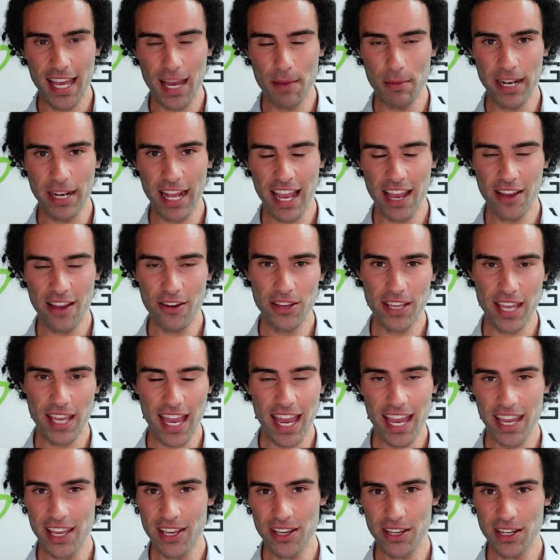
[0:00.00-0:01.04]
I mean, how are
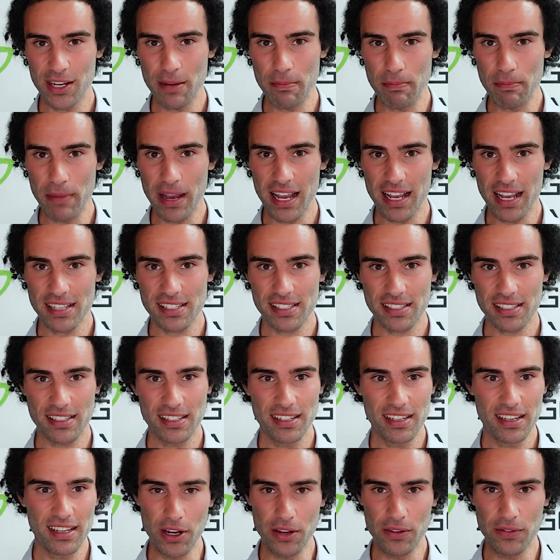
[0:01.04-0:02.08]
you going to
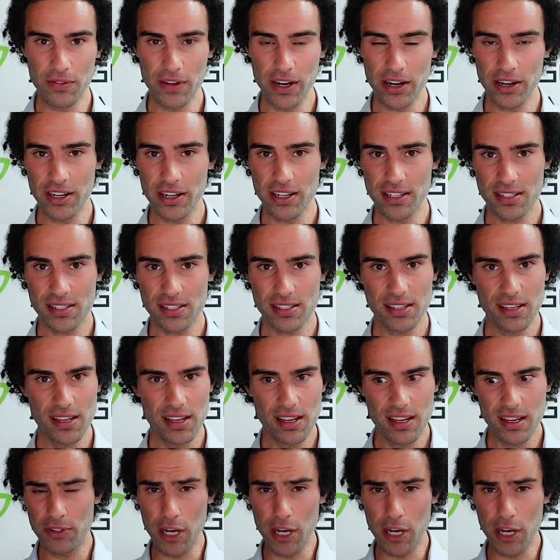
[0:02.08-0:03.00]
mask, you know, various,